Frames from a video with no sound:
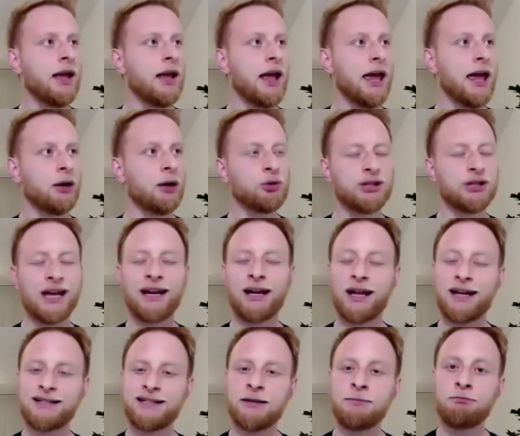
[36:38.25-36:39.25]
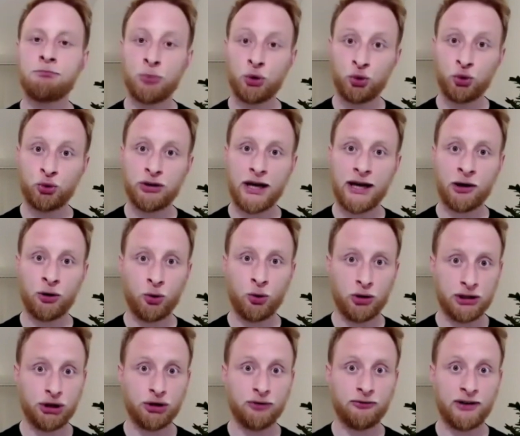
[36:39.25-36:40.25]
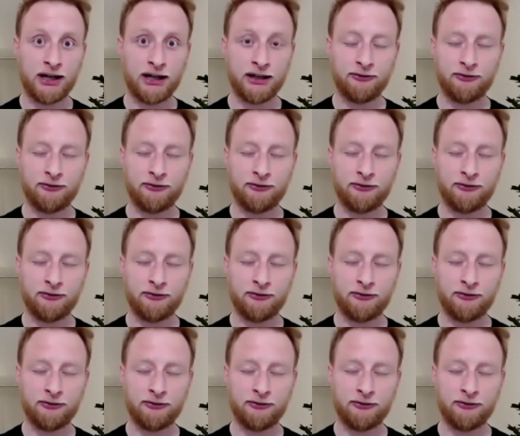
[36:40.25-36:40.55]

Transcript: And I was analyzing mood and quality of life.